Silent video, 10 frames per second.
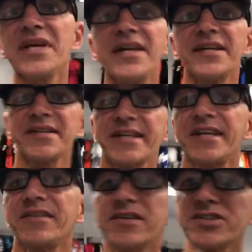and
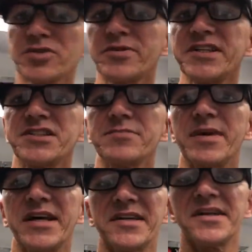getting the screens
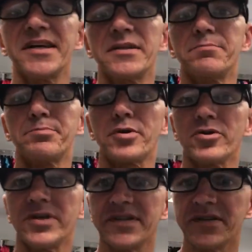made and
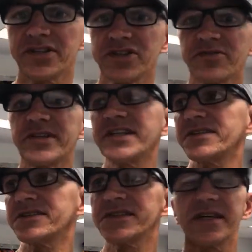burning the
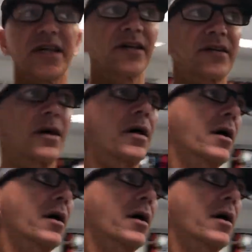screens and